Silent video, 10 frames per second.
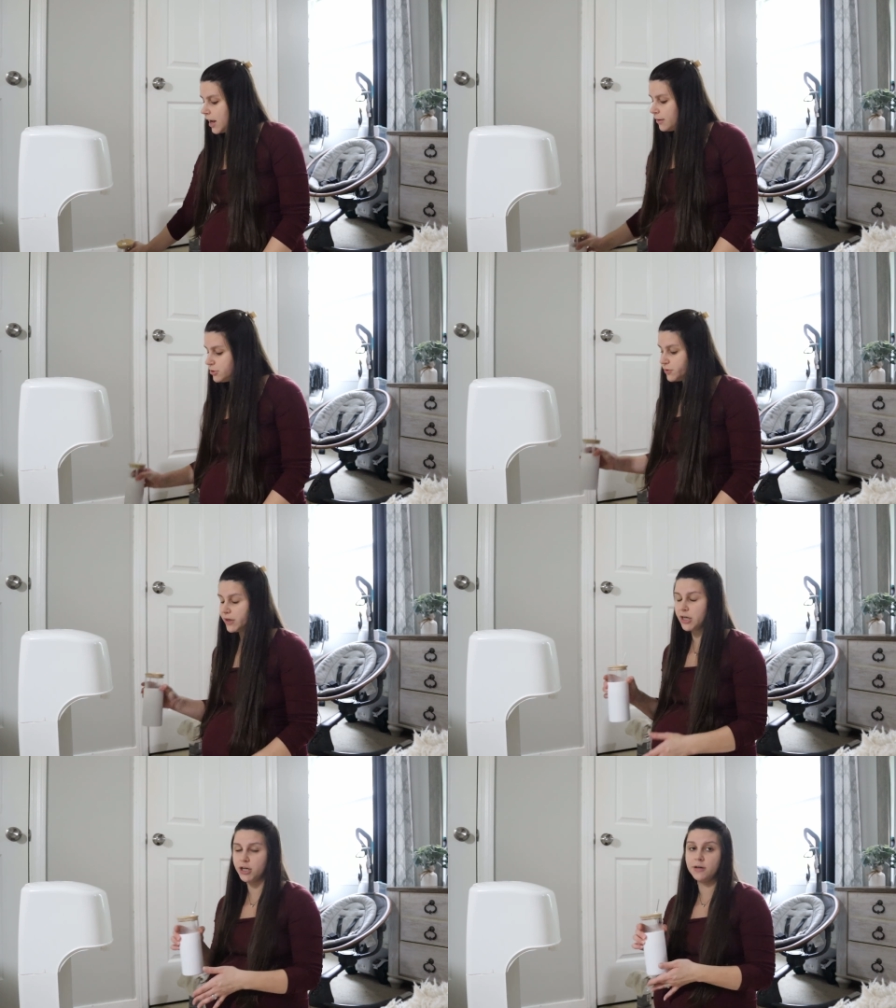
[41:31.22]
I'm
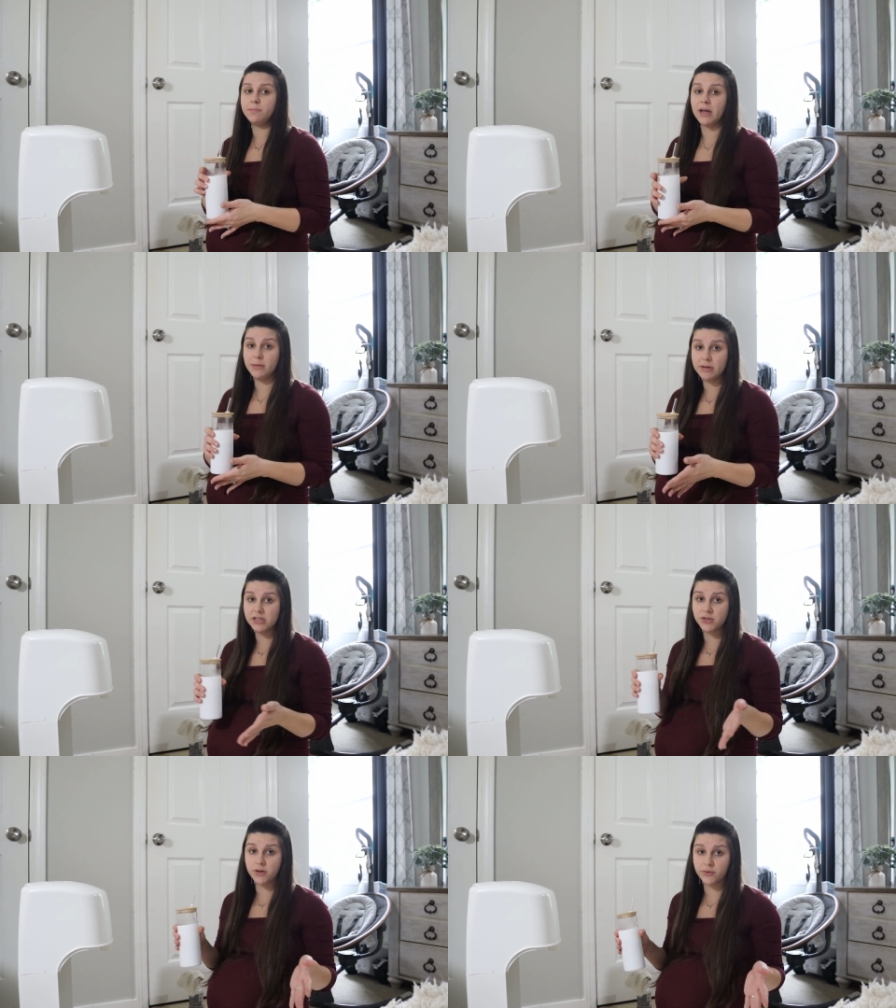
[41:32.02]
doing good.
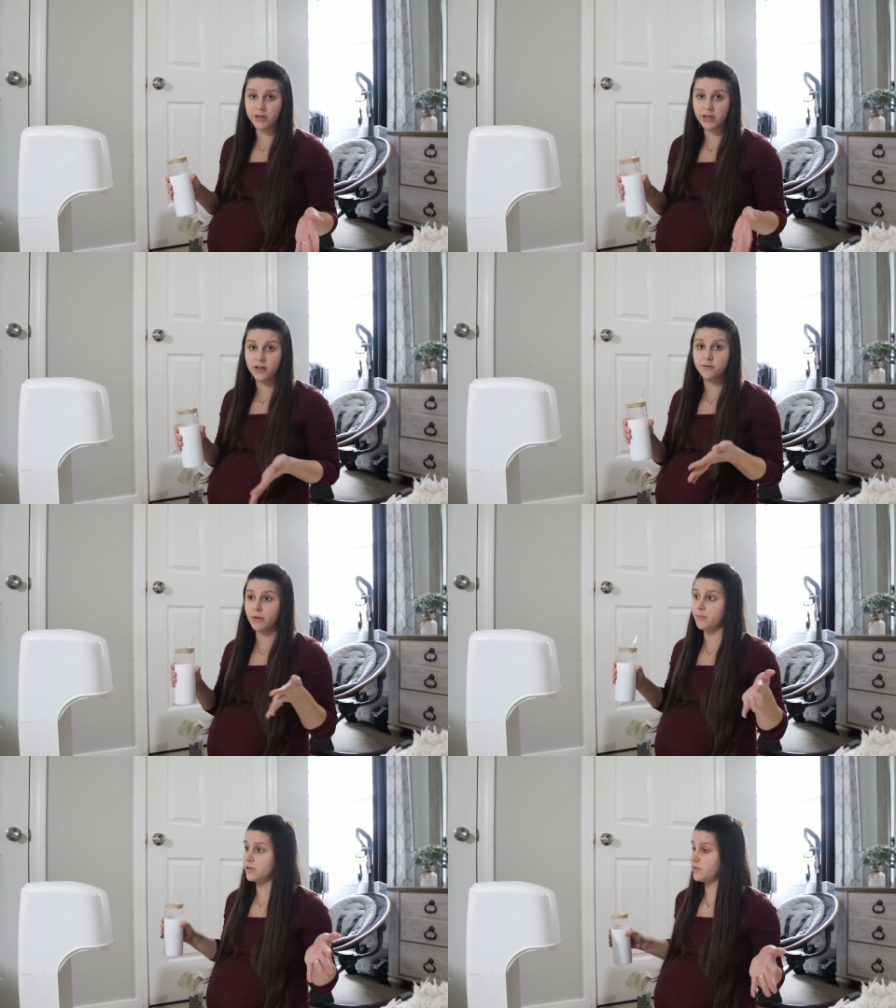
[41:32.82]
Baby's doing really good.
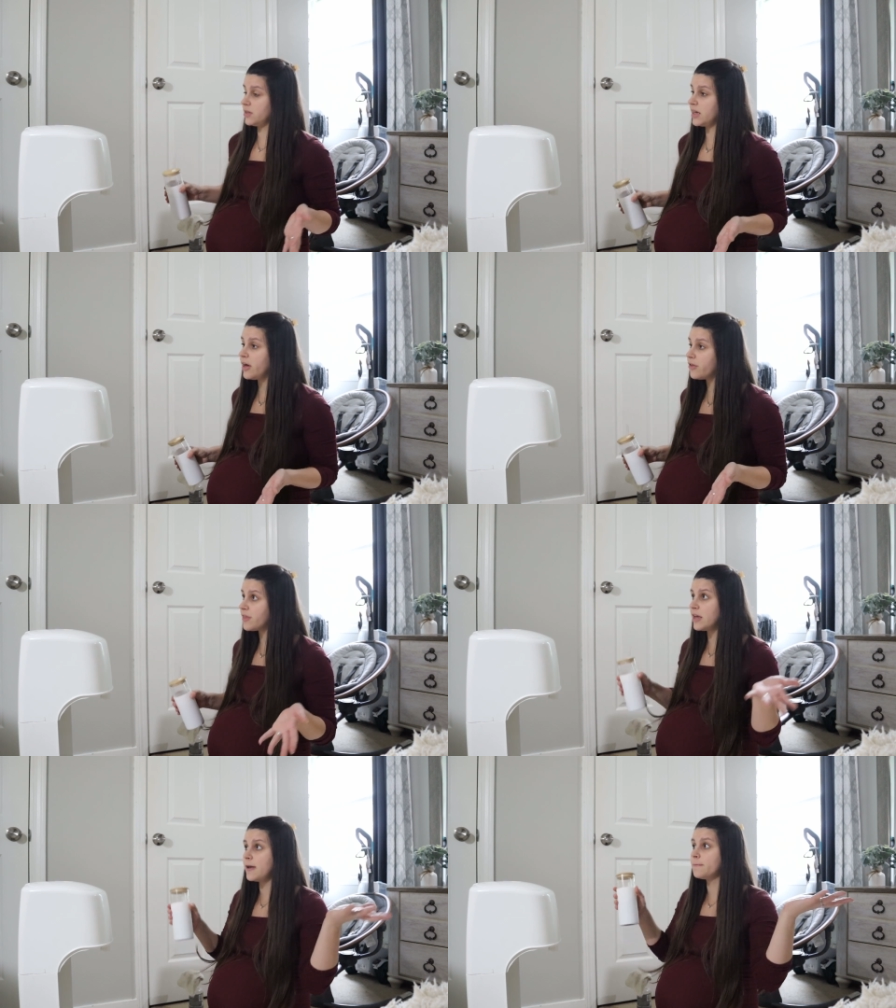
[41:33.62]
Baby's really
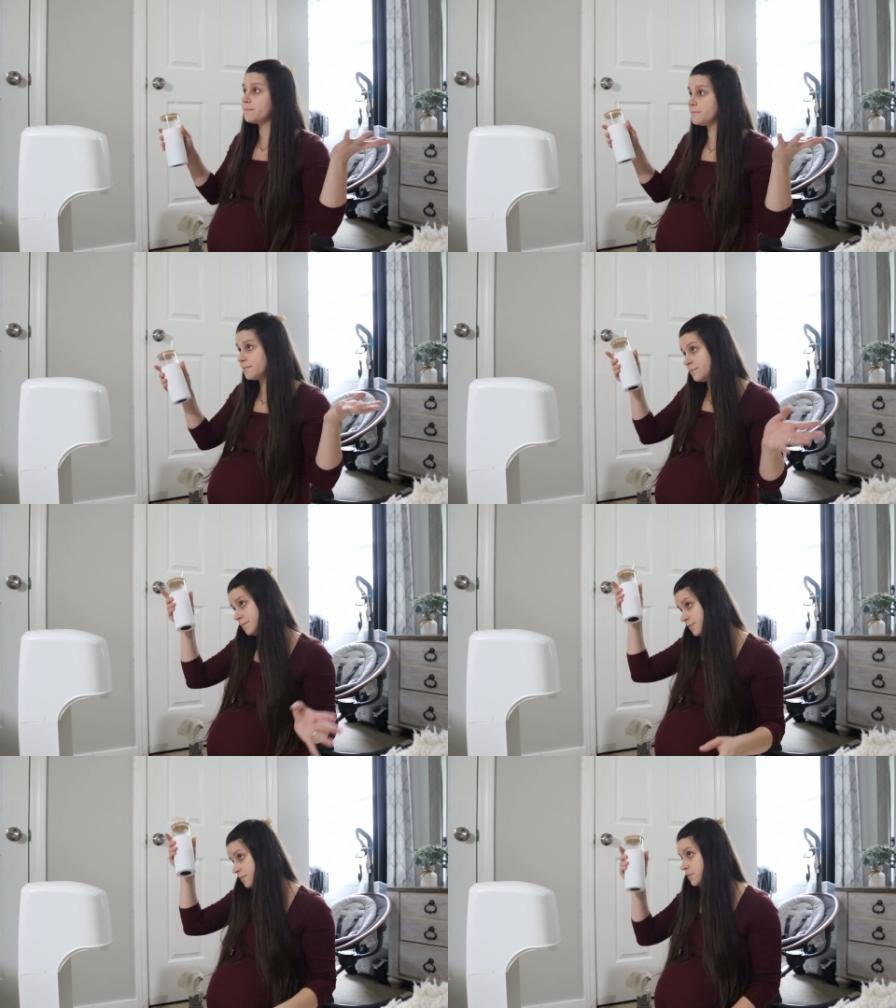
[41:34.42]
healthy.
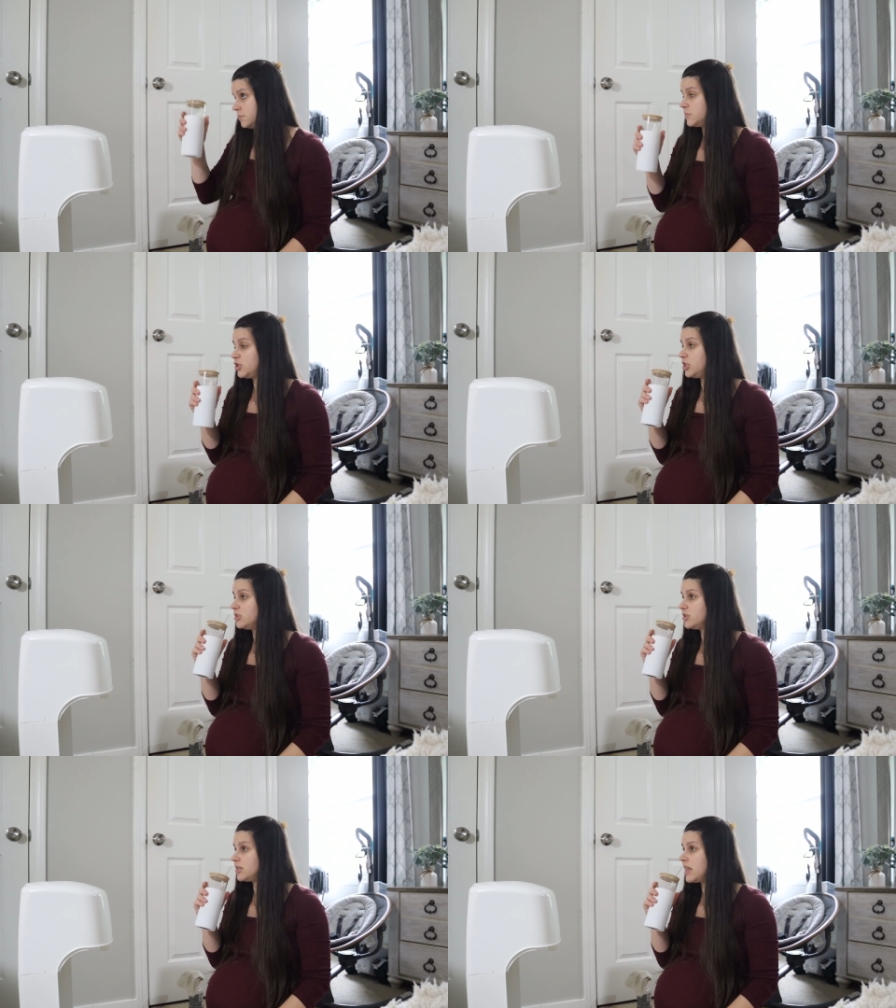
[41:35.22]

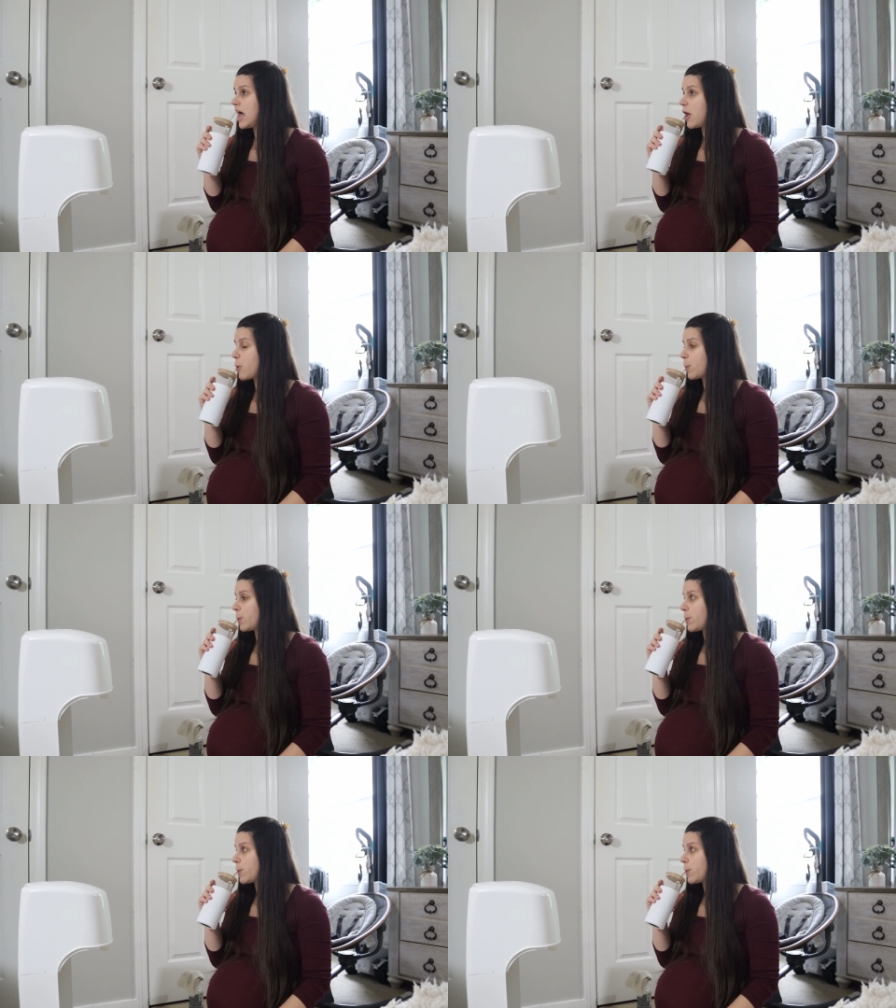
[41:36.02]
Cheers to that.